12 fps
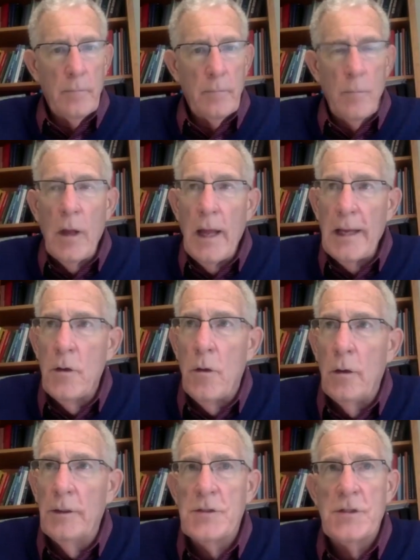Well, I can
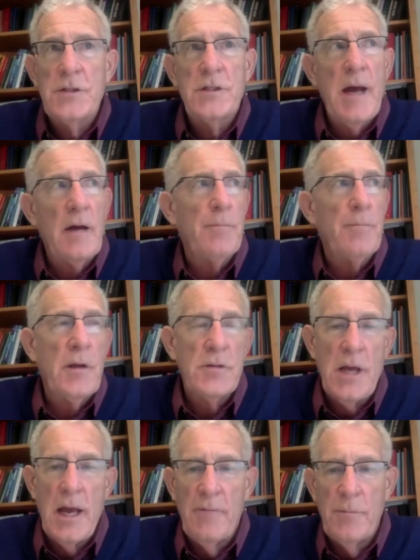call the system out because
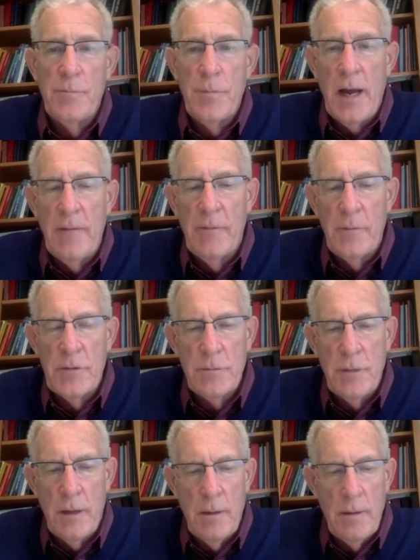I have a
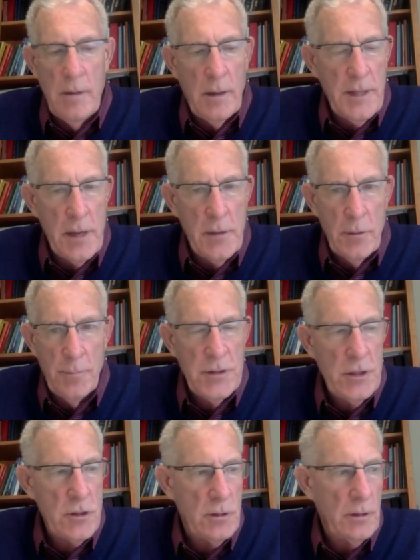tenured
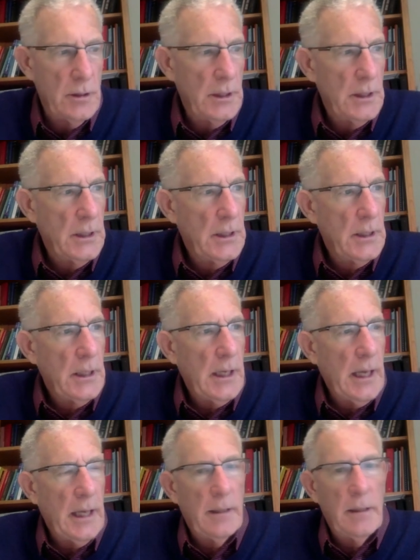position,
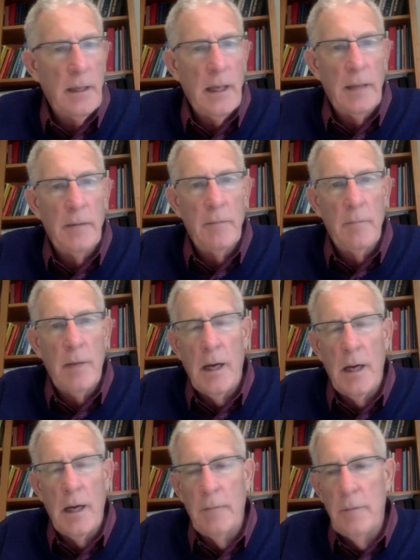and
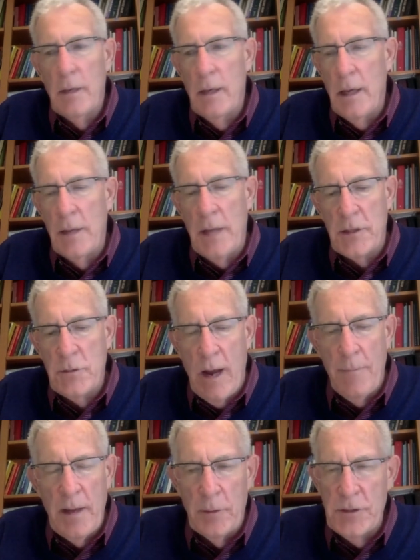that's why
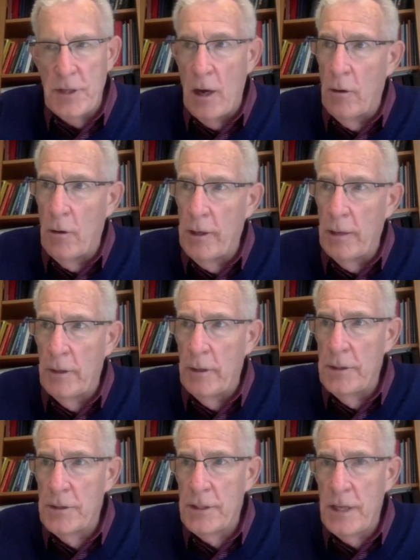people say, "Oh, get rid of
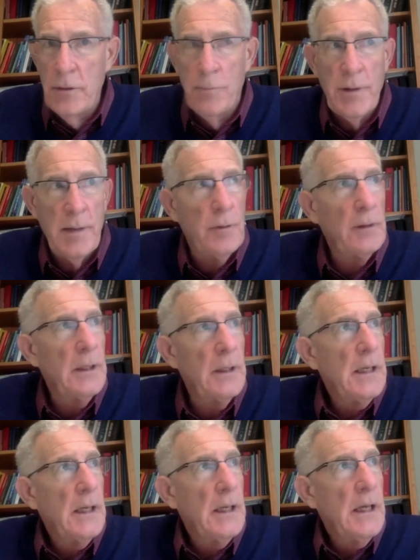these tenured people."
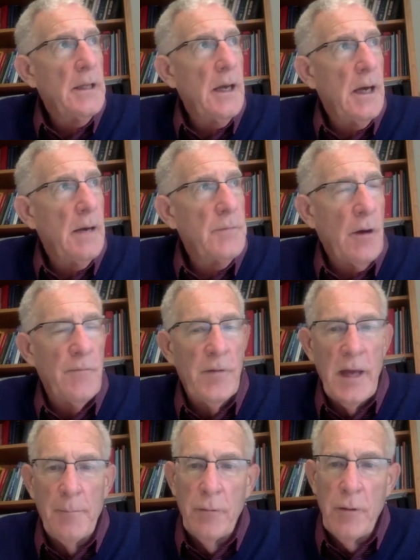Don't
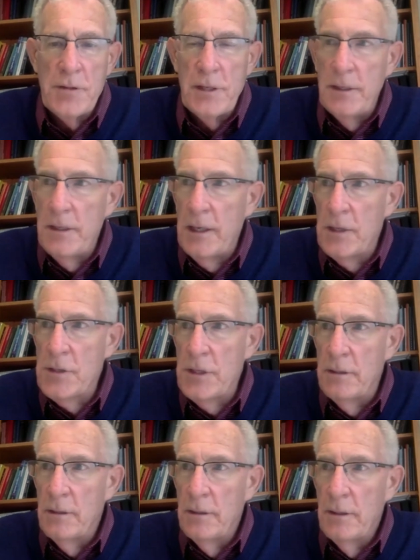forget President Nixon.
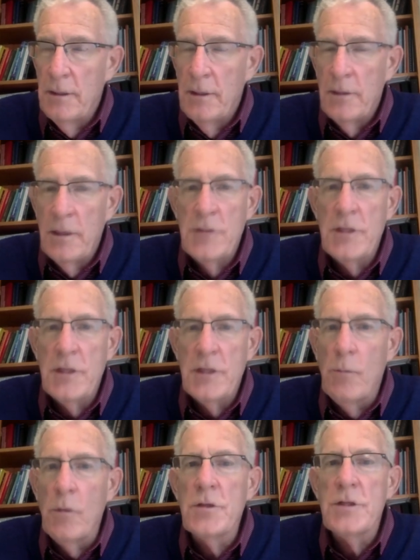He said the
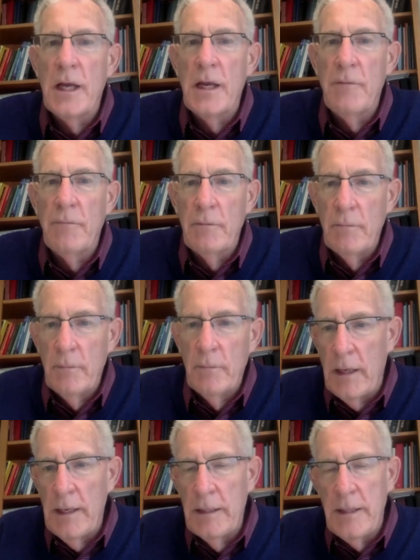worst thing
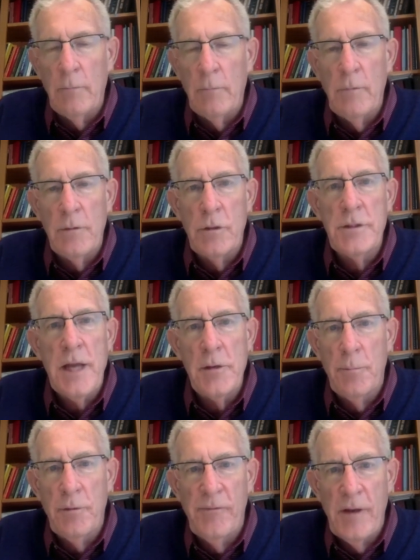that he dealt with
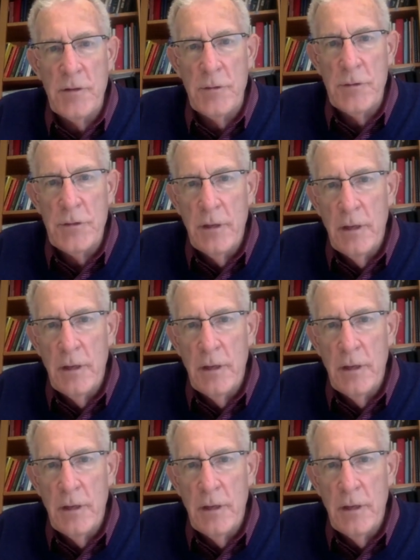tenured professors,